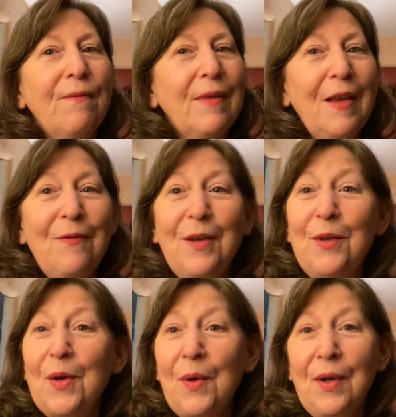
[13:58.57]
If you
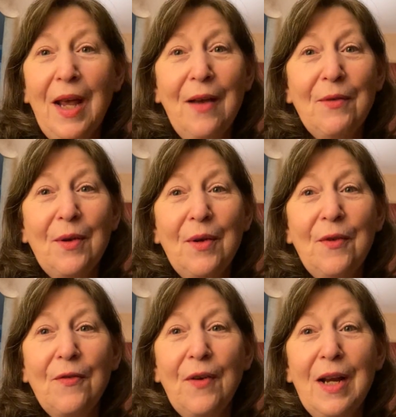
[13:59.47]
don't have a
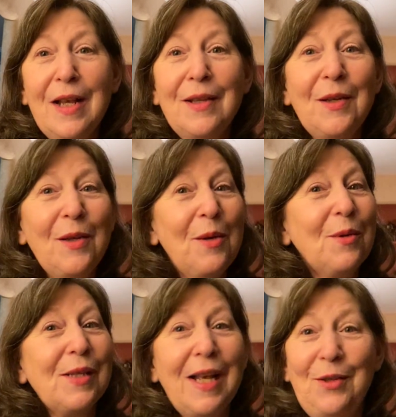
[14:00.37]
good friend,
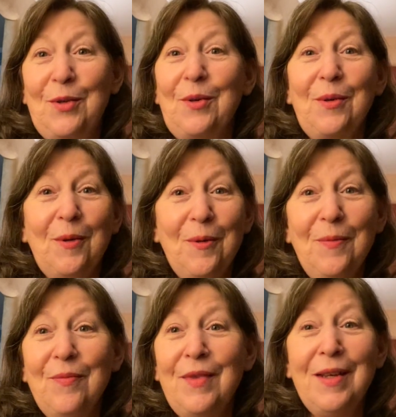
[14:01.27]
use that
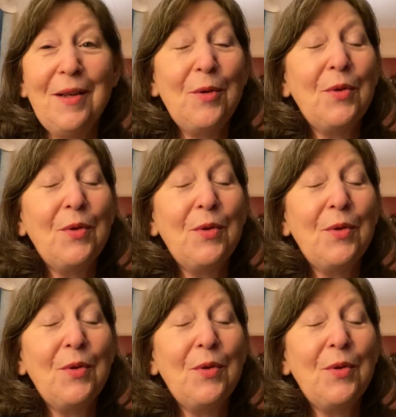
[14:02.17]
journal. You know,